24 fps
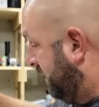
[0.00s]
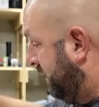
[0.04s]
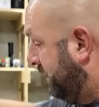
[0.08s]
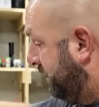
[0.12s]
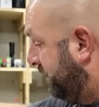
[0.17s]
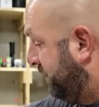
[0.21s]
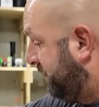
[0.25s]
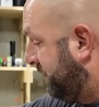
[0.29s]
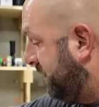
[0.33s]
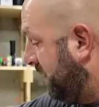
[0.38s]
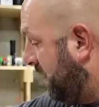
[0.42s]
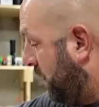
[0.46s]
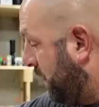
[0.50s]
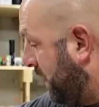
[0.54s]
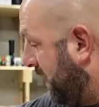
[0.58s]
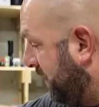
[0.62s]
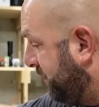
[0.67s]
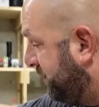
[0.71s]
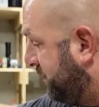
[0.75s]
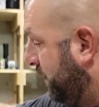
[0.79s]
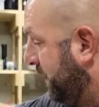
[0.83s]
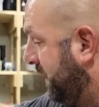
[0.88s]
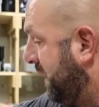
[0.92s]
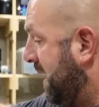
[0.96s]
So what
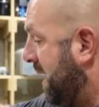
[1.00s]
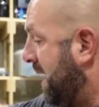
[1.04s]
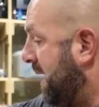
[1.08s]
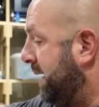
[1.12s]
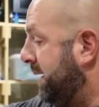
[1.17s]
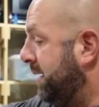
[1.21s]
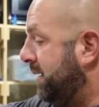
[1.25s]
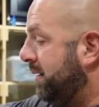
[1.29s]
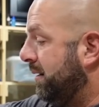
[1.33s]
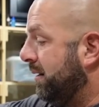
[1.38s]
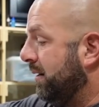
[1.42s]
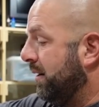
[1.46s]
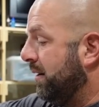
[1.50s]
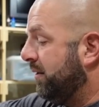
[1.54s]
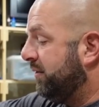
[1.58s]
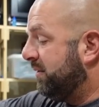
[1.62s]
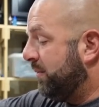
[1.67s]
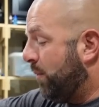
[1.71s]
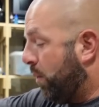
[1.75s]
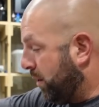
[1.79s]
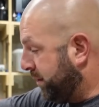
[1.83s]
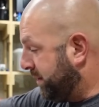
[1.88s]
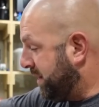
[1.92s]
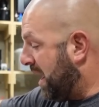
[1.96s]
else do we got here?
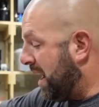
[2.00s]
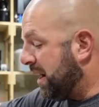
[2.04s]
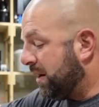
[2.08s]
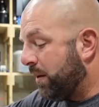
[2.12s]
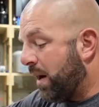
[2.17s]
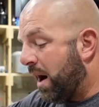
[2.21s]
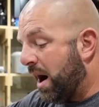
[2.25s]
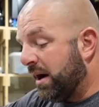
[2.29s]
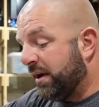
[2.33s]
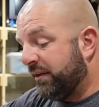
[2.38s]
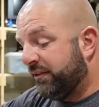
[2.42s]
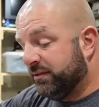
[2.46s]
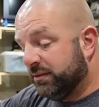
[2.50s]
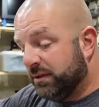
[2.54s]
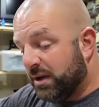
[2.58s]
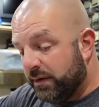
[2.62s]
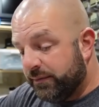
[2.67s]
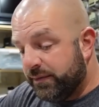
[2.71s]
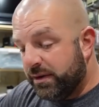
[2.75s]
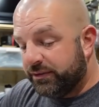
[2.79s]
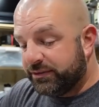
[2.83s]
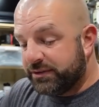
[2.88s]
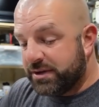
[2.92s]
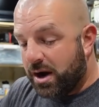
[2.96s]
Some more Doc Rockets.
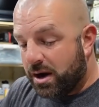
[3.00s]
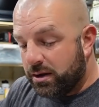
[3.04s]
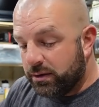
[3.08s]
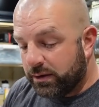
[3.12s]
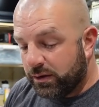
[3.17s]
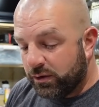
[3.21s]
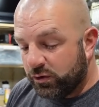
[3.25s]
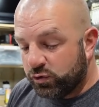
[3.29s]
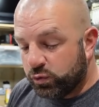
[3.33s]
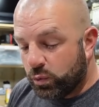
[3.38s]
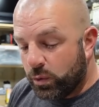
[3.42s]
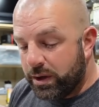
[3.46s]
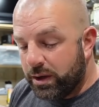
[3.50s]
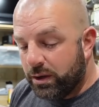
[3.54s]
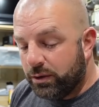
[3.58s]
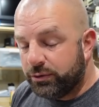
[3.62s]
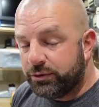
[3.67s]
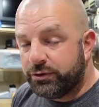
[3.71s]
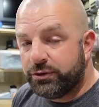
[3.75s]
Love this color as well.